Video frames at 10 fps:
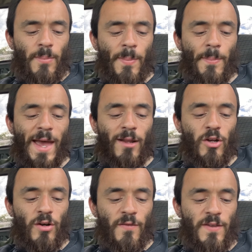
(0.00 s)

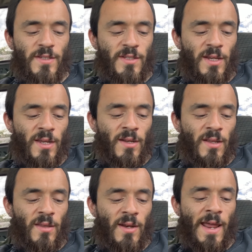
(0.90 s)
pallor of the skin
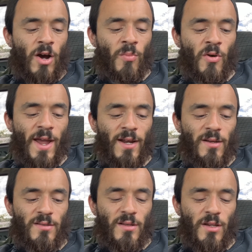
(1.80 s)
and the now
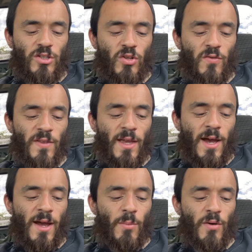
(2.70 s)
miraculous luster of the
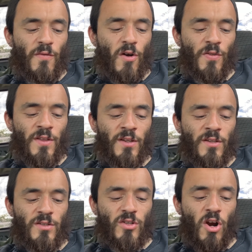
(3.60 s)
eye above all
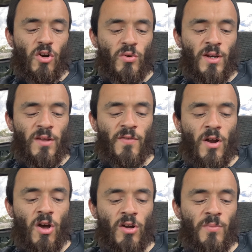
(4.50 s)
things startled and even
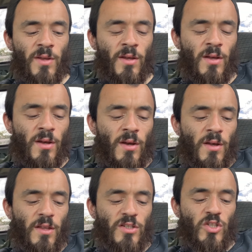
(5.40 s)
awed me.
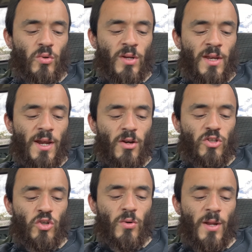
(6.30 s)
The silken hair,
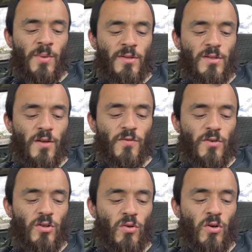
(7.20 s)
too, had been suffered
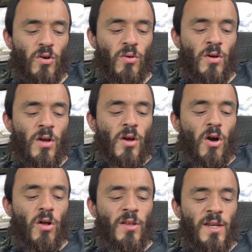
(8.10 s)
to grow,
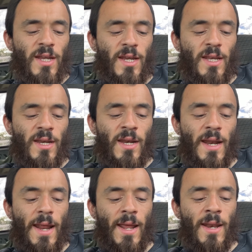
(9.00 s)
all unheeded and,
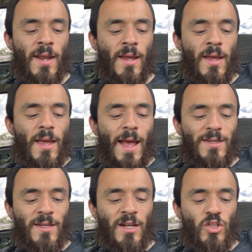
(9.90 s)
and
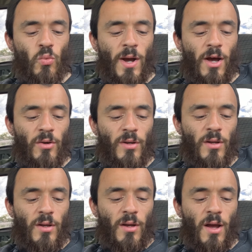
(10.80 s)
as in its wild
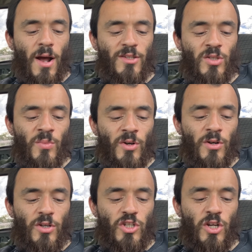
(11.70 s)
gossamer,
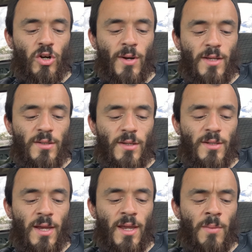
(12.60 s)

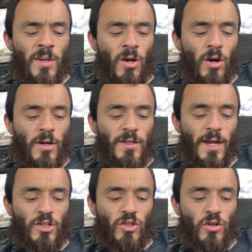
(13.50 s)
G-O-S-S-A-M-E-R,
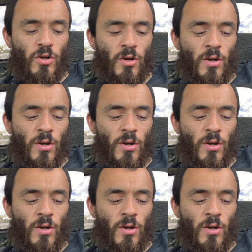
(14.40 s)
texture.